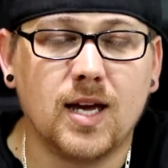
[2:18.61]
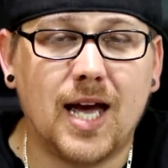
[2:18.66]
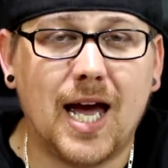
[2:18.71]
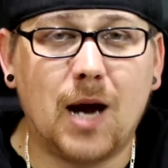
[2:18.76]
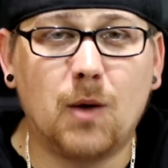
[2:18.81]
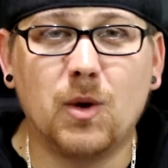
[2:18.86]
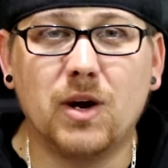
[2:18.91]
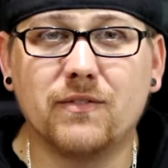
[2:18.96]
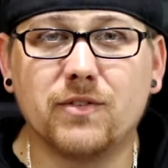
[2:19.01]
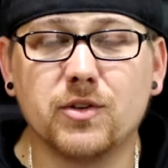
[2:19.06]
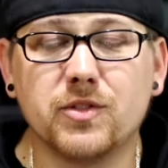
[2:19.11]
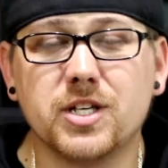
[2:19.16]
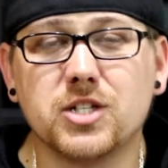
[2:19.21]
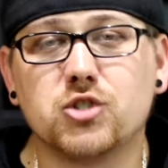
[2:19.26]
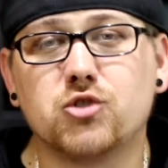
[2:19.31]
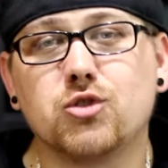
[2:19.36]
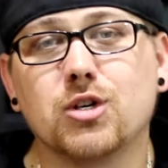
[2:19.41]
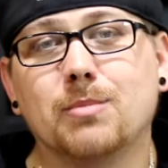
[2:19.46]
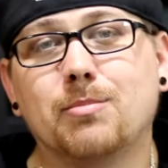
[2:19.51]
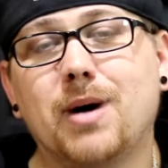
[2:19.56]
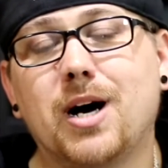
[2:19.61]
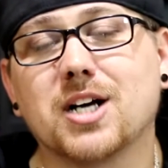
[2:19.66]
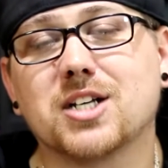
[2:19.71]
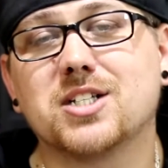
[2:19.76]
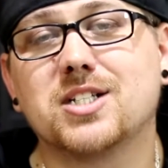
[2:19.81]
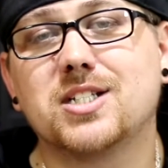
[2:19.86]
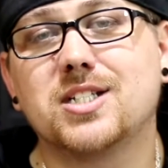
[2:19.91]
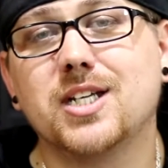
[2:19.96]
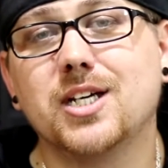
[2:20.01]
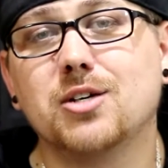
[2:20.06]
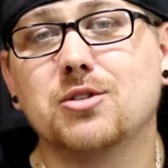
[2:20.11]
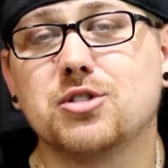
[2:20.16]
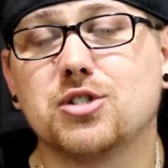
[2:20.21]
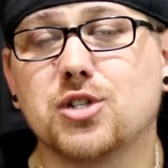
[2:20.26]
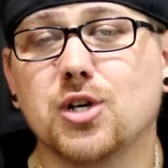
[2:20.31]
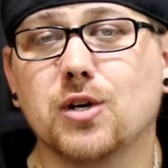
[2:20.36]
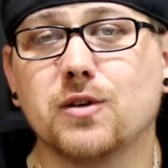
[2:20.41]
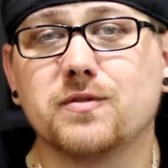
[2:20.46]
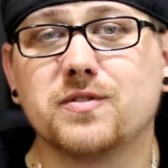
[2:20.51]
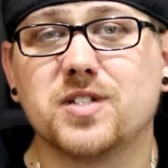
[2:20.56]
However, this drip box still
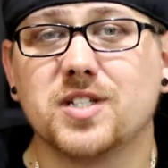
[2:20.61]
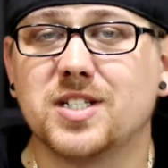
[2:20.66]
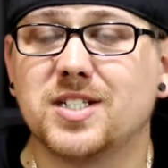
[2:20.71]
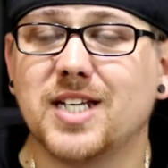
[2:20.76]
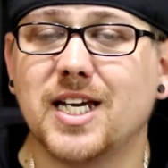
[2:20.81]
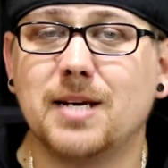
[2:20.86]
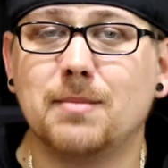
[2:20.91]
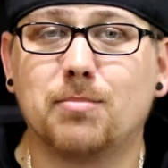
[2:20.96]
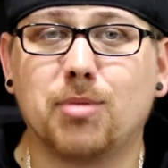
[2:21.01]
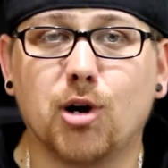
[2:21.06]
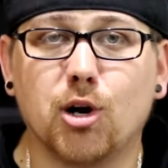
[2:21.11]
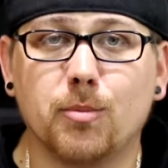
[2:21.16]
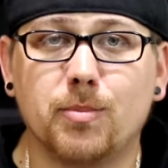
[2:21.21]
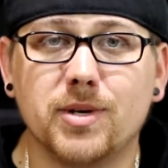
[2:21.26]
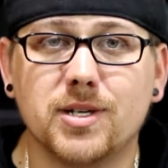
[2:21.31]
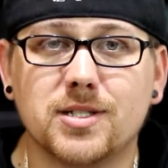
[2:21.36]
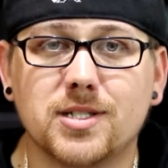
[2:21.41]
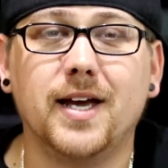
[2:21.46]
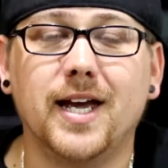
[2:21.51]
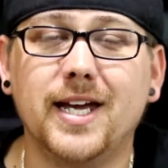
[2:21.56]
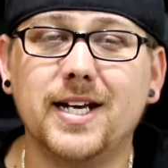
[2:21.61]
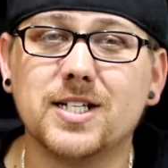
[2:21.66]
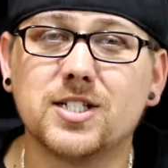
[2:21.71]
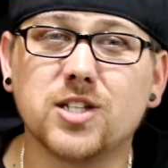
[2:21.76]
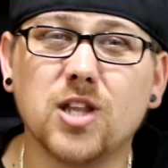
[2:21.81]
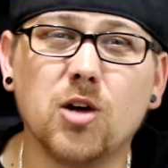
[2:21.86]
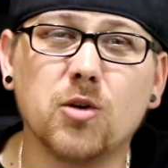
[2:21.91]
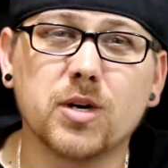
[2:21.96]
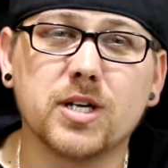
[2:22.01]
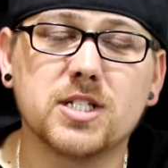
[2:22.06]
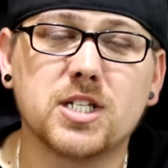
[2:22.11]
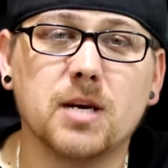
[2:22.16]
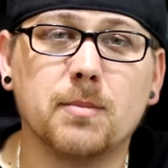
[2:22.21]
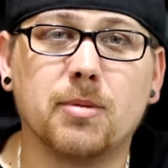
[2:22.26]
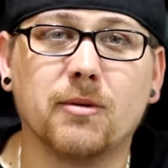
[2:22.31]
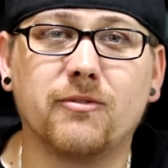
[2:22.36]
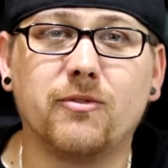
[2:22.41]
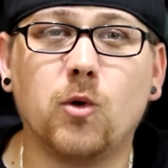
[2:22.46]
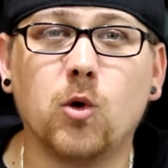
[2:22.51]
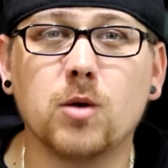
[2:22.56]
serves the same purpose, and as long as it
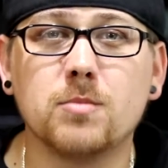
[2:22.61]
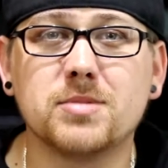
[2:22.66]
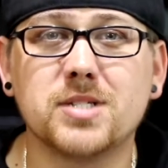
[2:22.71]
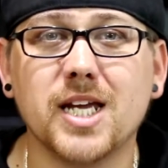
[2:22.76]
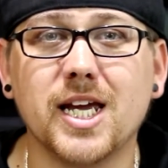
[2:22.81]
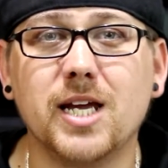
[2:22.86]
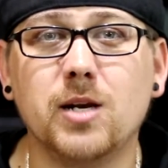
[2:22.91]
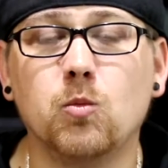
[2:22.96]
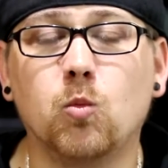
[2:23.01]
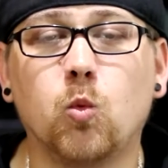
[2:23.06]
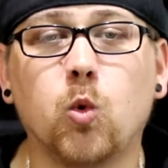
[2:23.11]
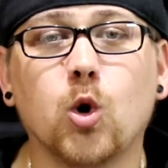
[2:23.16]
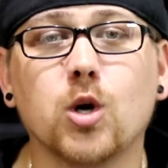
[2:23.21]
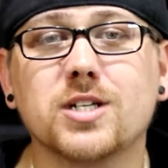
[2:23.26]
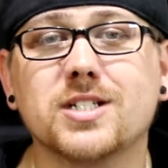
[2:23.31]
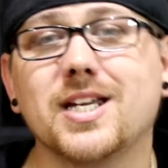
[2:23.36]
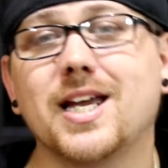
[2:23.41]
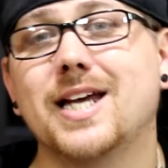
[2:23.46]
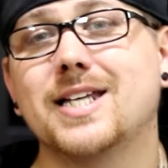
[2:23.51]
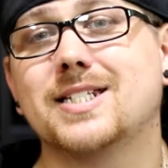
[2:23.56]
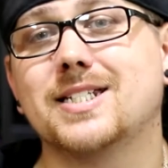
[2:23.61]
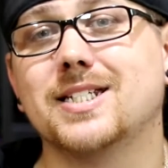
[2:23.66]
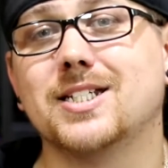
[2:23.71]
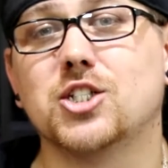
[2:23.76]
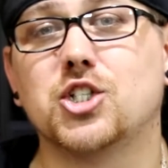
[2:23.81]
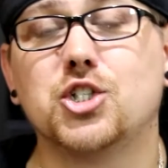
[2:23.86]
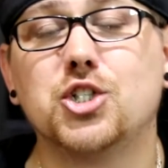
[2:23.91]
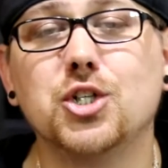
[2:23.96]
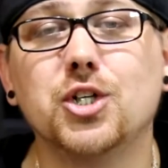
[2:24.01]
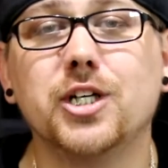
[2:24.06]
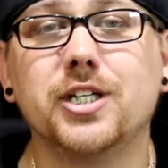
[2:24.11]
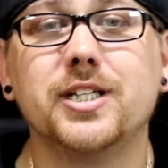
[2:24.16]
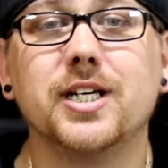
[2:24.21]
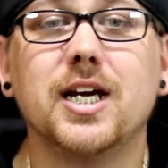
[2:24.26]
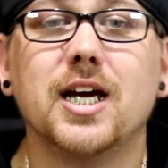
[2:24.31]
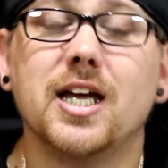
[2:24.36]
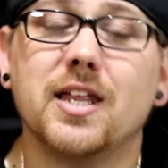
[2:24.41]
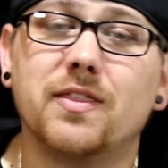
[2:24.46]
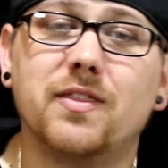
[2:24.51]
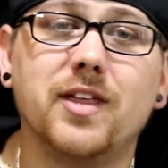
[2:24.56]
performs and works as it should,
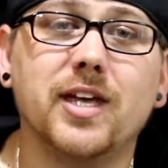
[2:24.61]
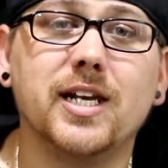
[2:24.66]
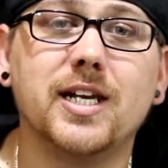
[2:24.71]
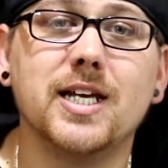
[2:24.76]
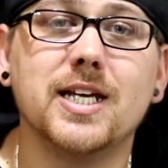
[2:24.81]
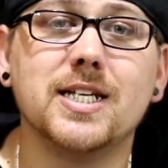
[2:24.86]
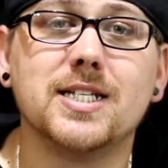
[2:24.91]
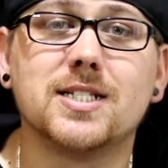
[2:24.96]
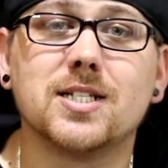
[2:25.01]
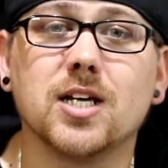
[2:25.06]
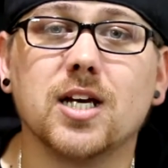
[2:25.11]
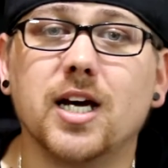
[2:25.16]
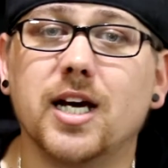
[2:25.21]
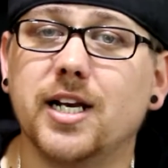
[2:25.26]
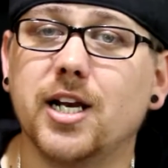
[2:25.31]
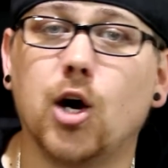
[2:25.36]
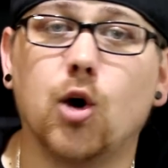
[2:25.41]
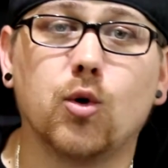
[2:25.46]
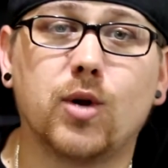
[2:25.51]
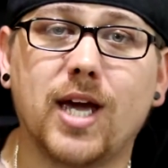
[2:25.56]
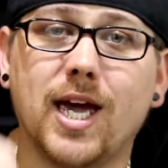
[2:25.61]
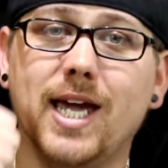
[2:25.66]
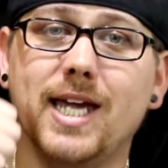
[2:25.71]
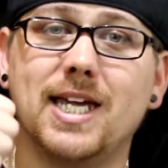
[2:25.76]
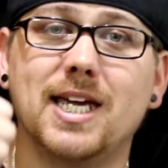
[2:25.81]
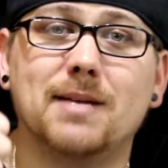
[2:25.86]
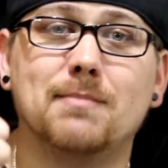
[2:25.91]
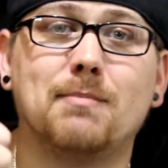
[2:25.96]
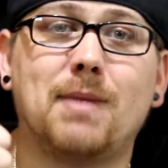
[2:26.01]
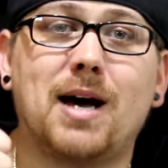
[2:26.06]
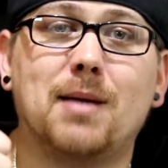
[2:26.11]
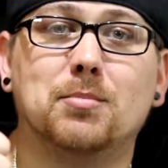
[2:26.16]
then it's an okay in my